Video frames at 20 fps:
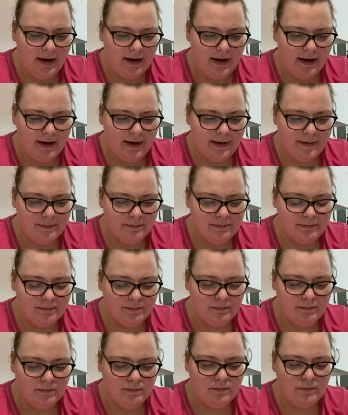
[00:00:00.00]

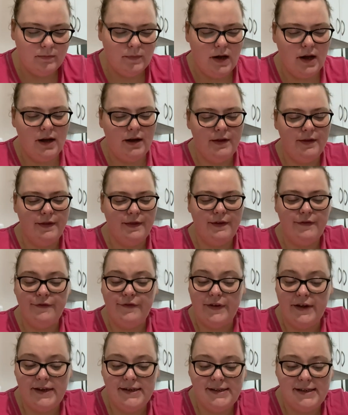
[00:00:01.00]

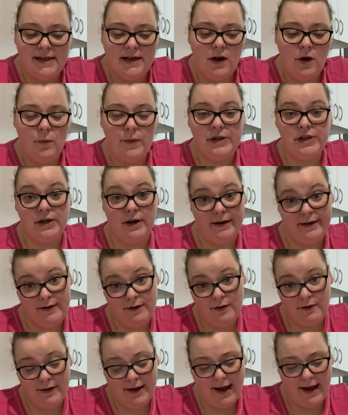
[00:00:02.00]
For dinner, which I hadn't
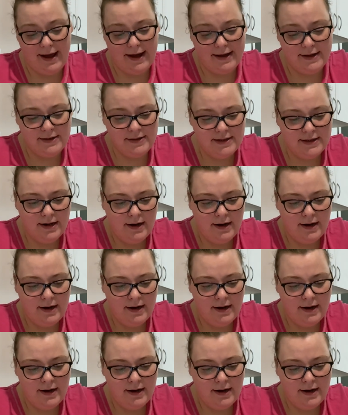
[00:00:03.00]
long had,